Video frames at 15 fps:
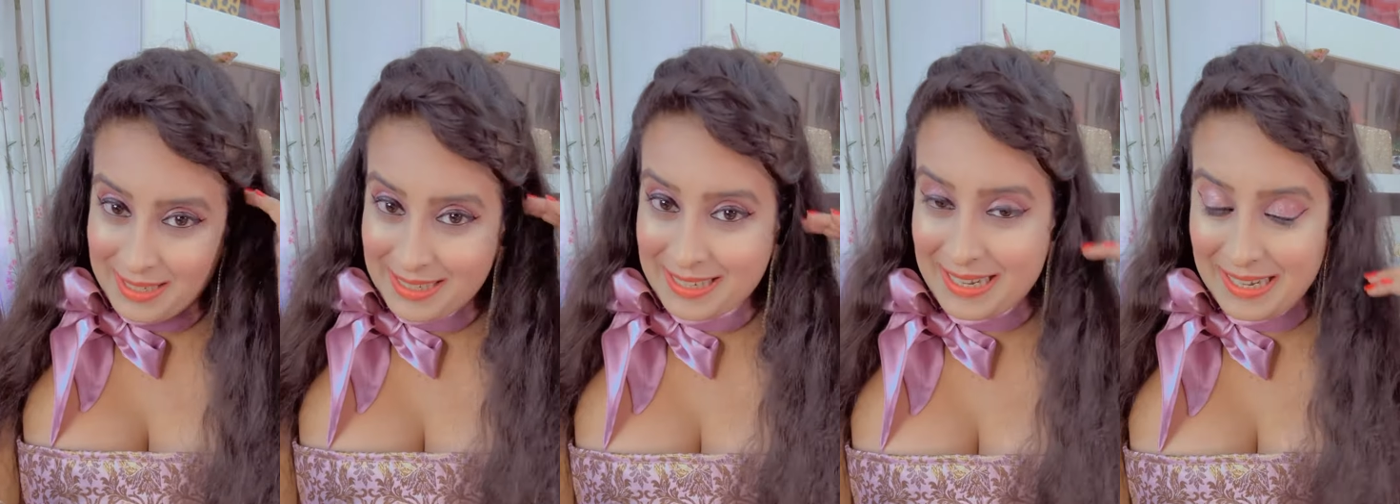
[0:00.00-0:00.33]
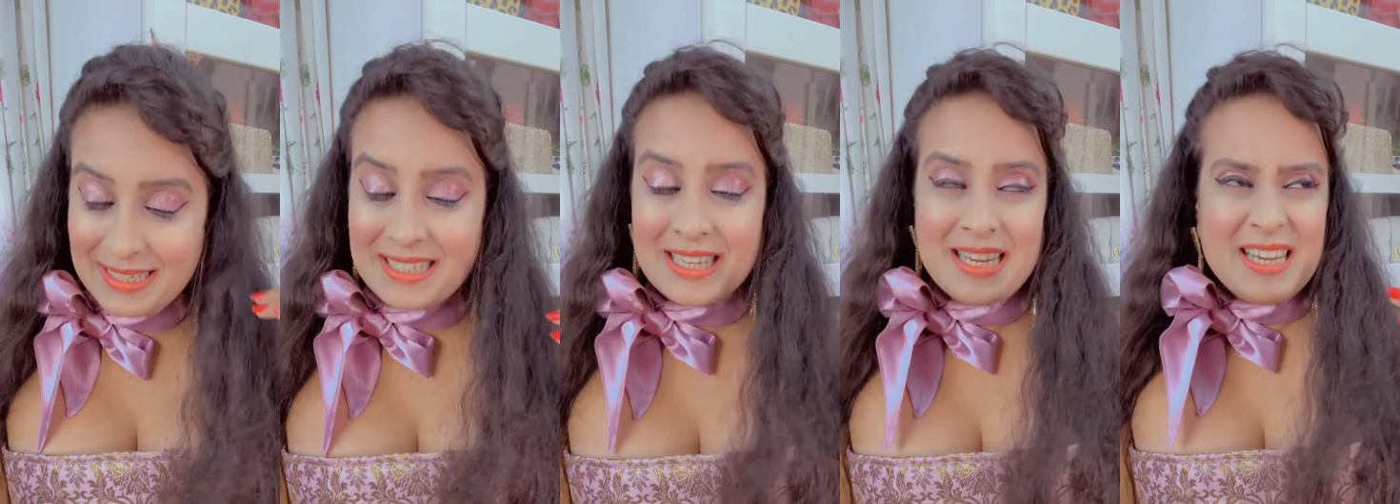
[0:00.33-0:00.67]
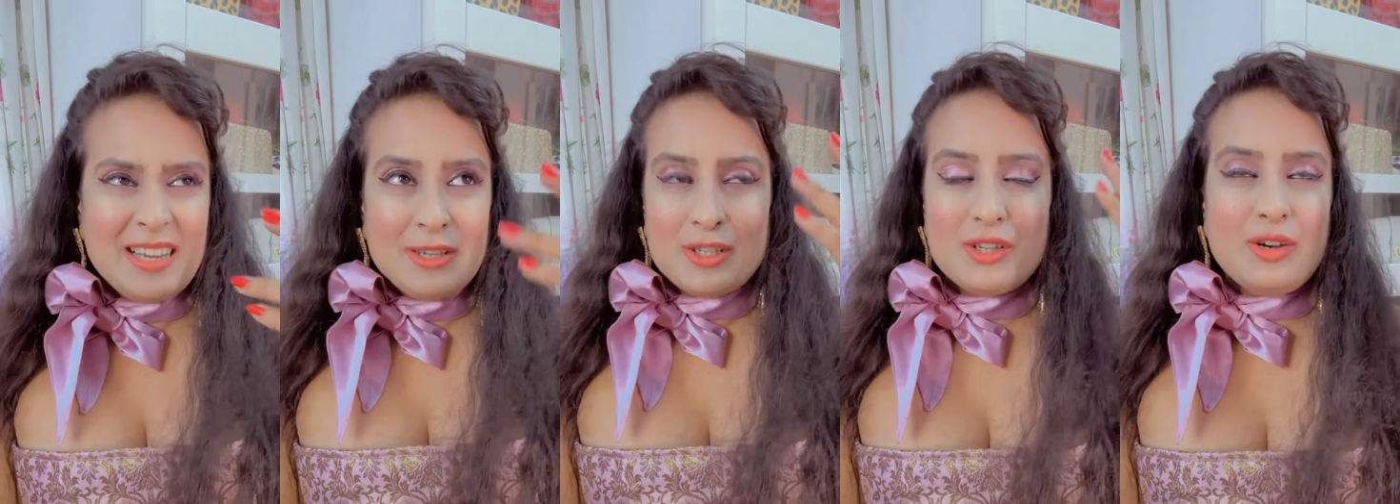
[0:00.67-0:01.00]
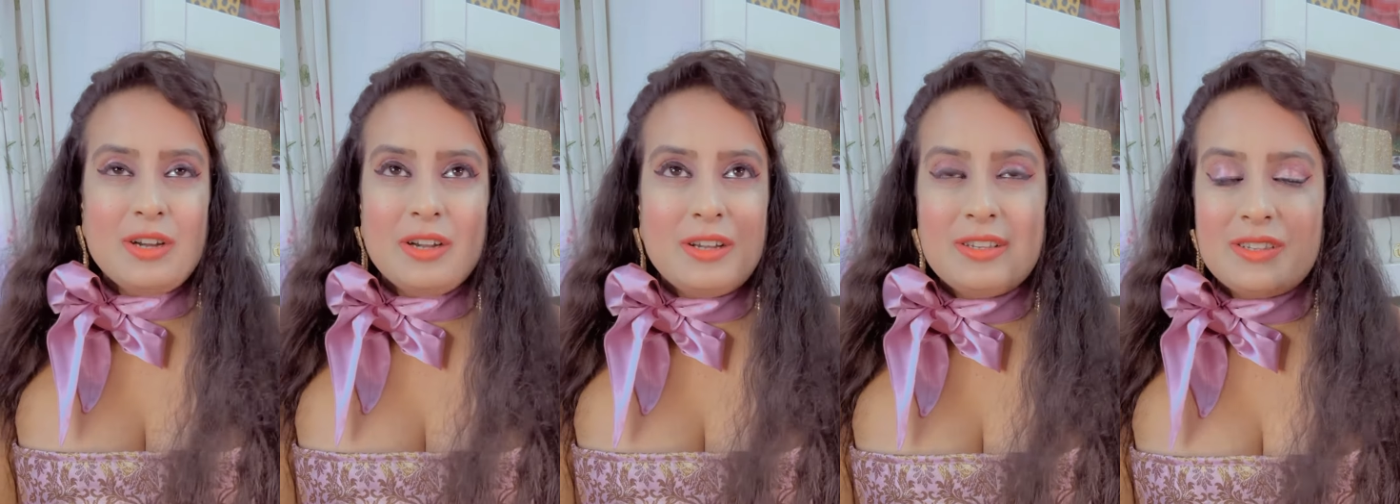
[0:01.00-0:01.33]
Yes. So
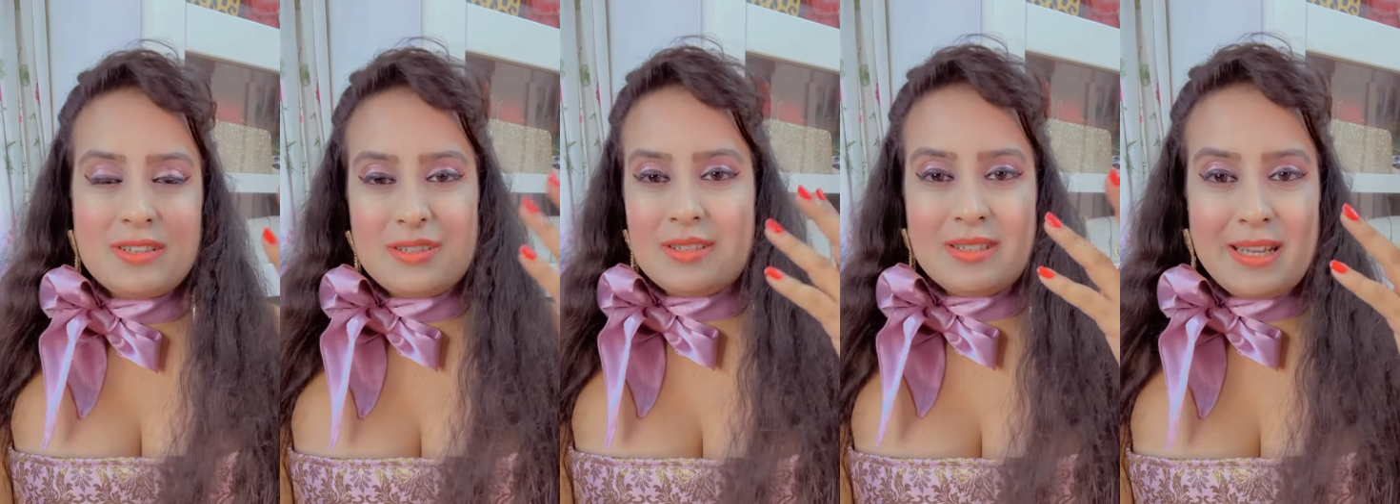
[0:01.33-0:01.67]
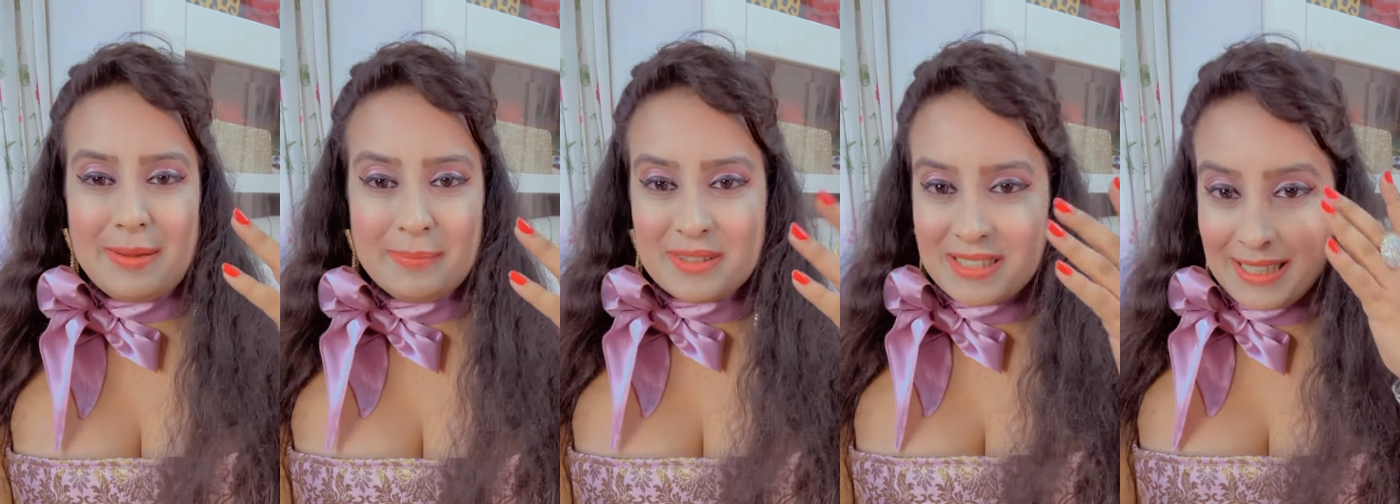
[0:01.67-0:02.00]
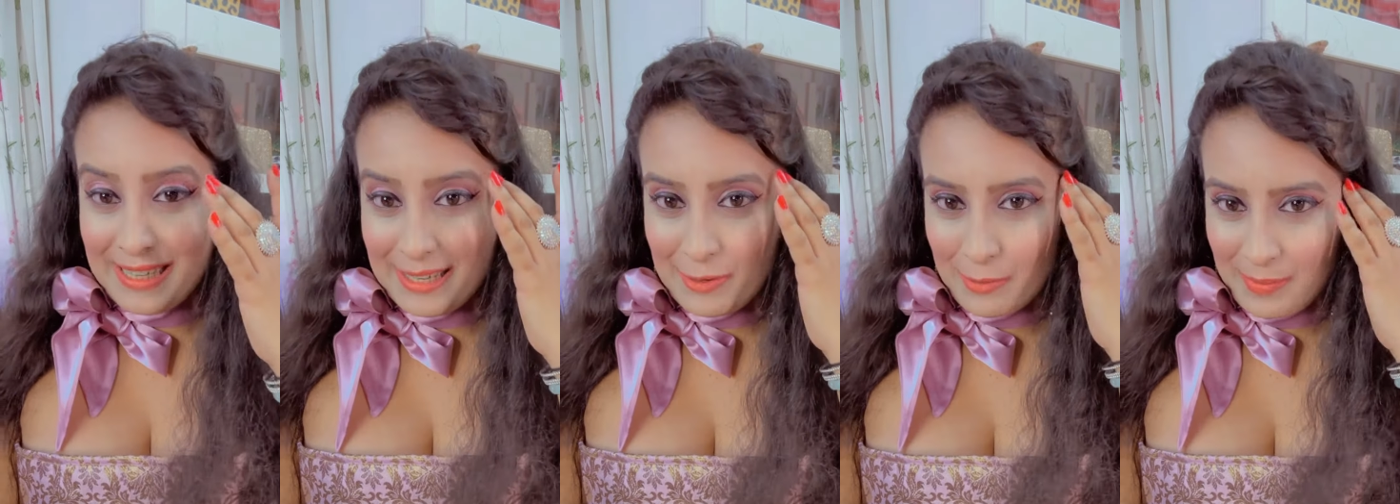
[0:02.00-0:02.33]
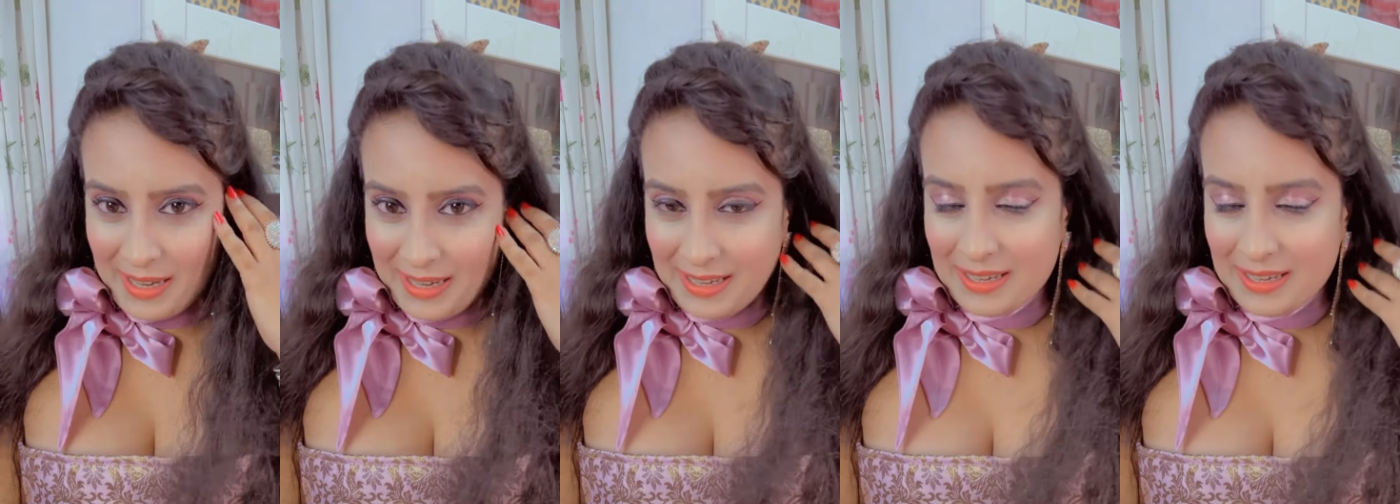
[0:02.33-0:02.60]
it seemed silly to me.